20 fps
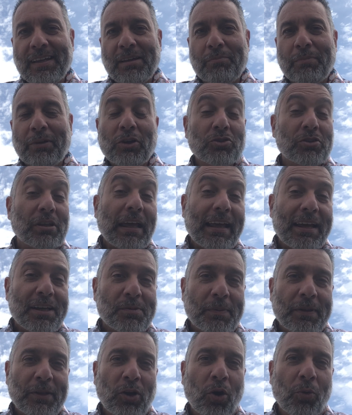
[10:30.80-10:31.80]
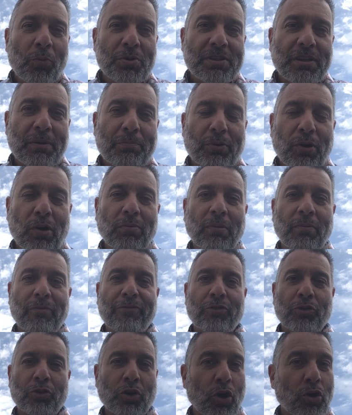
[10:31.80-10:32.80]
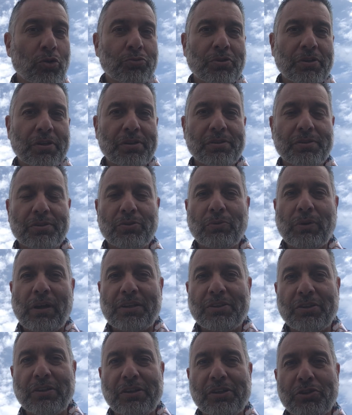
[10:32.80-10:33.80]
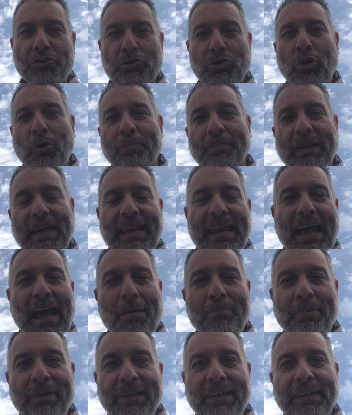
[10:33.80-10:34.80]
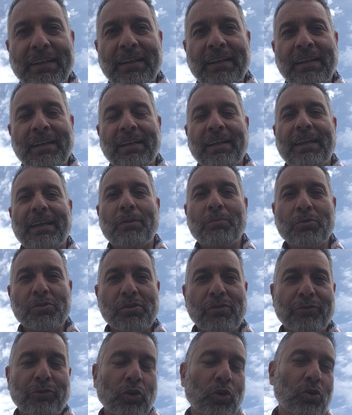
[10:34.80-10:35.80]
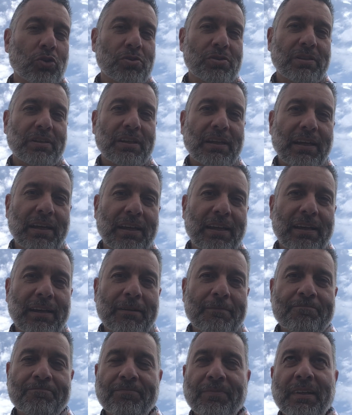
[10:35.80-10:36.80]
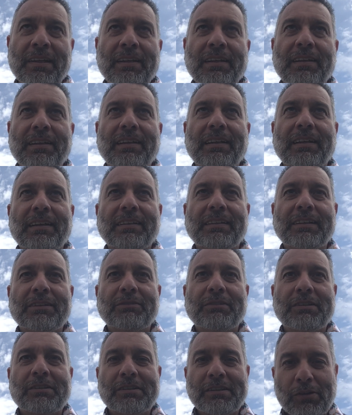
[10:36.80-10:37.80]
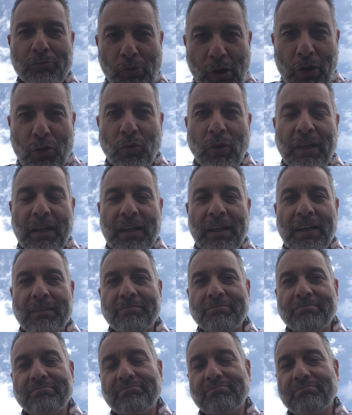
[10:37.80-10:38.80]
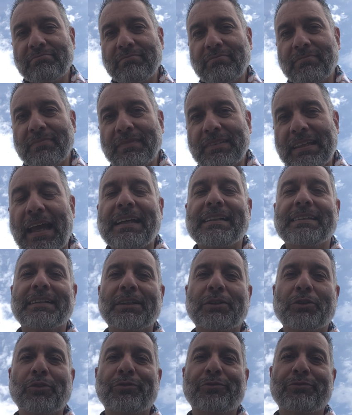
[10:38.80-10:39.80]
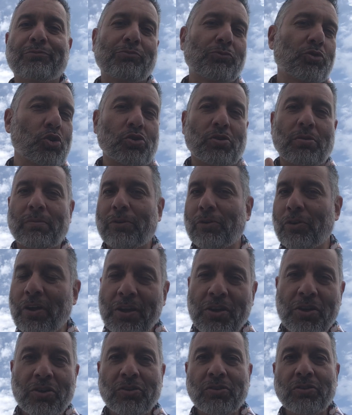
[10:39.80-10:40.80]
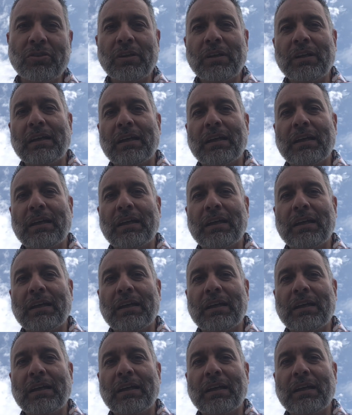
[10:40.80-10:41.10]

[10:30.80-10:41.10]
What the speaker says: Because that has been always the problem for coaches, to actually stop that happening. It was, of course, the regular tactic of Jose Mourinho